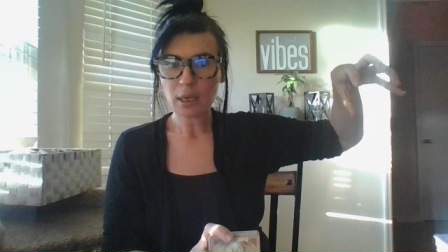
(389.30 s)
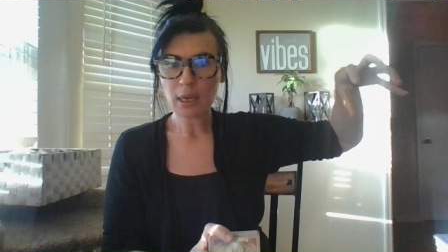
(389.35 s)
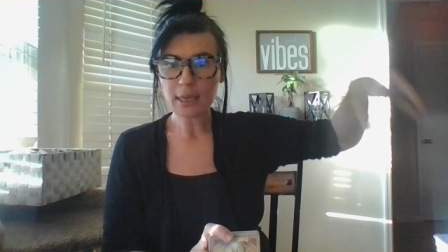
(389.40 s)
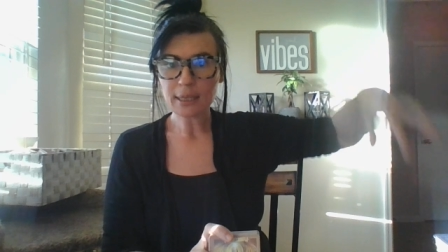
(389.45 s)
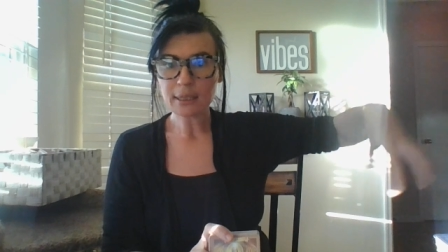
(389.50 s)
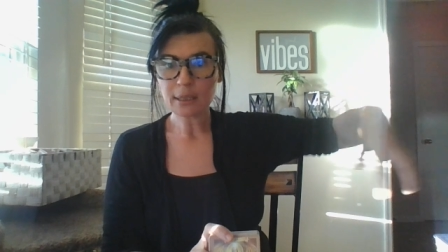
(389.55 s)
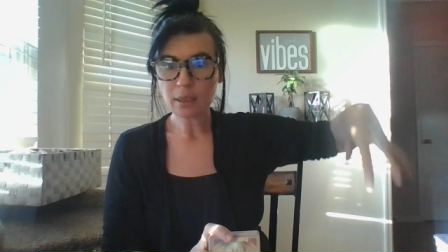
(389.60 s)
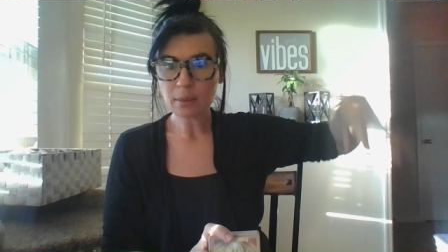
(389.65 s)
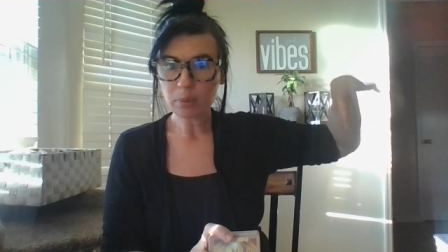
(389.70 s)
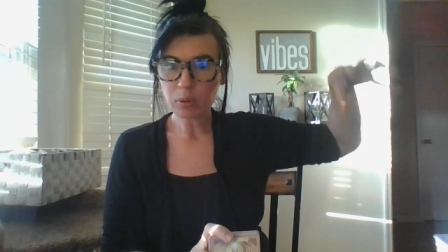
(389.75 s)

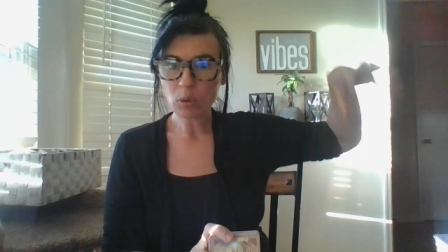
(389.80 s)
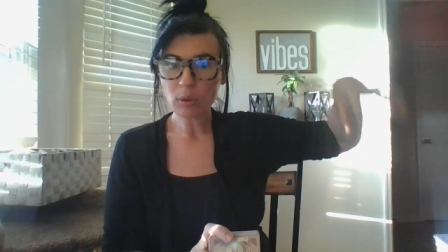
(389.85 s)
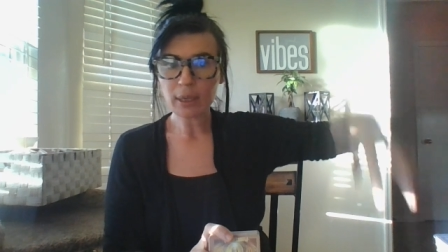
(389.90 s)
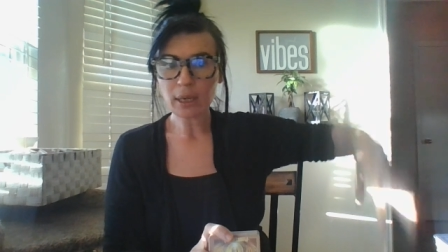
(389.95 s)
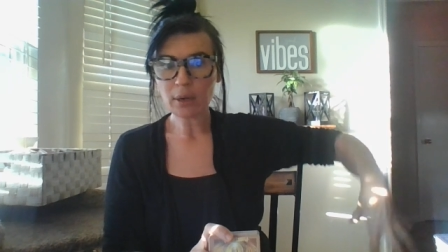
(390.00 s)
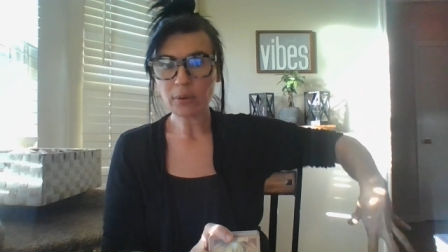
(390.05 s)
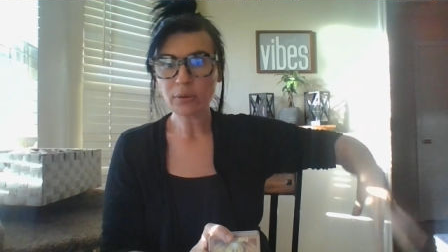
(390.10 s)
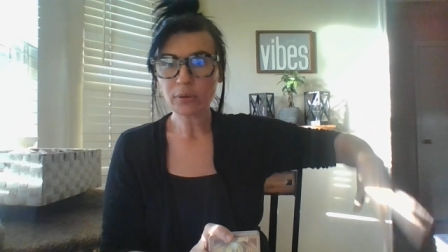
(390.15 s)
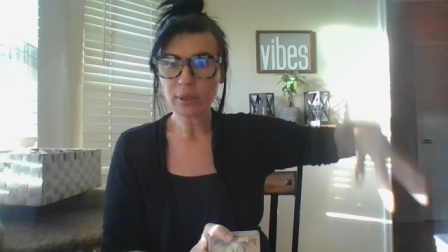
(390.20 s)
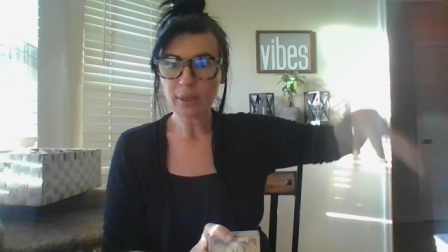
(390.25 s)
It's an employee
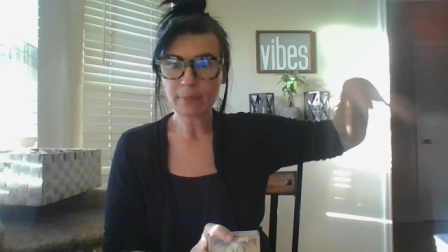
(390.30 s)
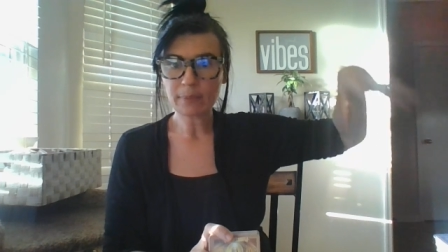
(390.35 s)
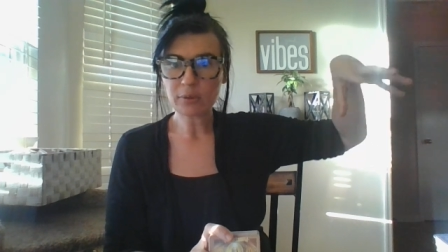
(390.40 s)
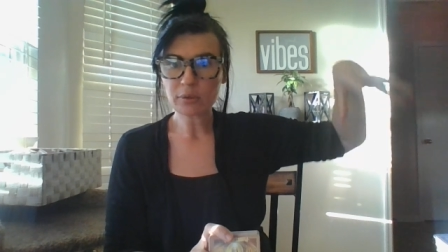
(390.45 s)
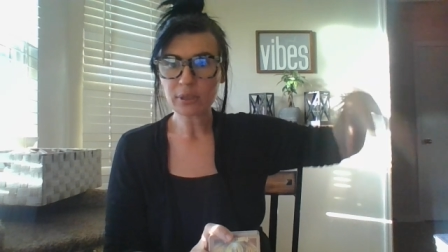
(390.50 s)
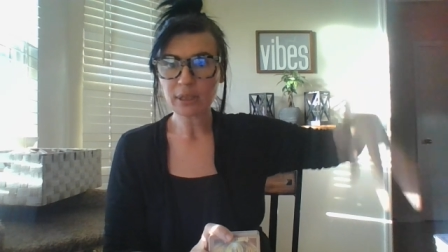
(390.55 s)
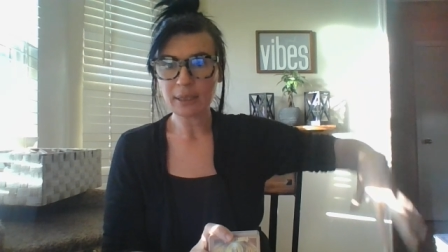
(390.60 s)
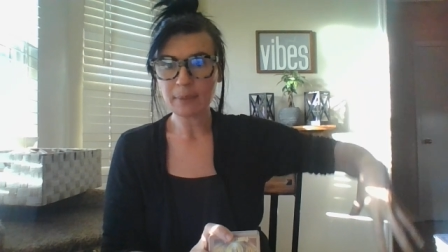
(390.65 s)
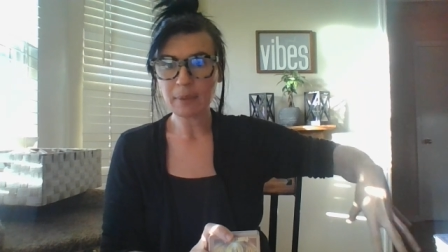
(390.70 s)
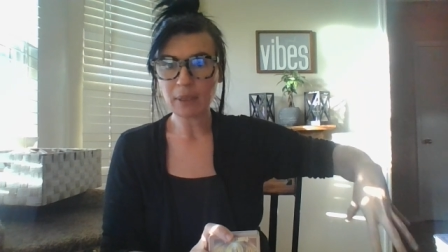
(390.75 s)
under them they're
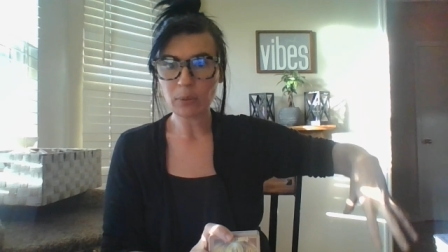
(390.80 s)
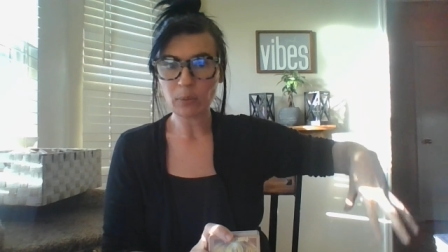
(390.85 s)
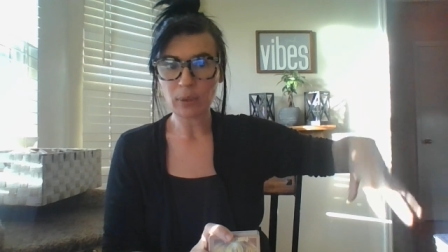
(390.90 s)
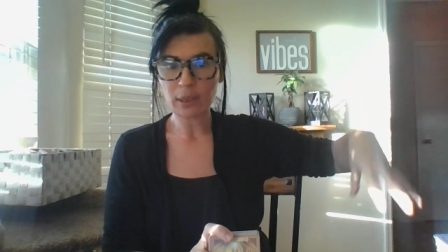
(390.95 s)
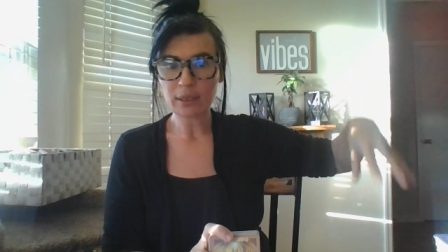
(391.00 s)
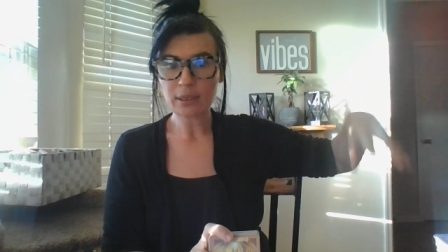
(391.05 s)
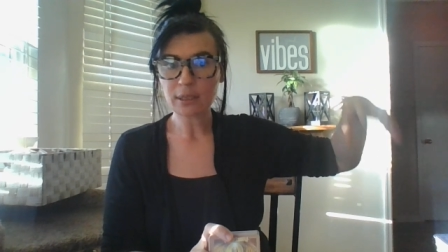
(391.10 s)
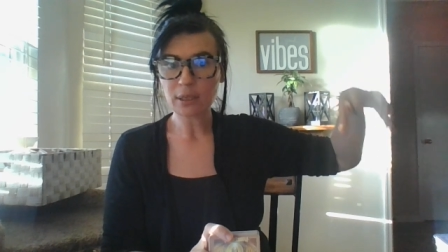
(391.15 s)
sleeping with.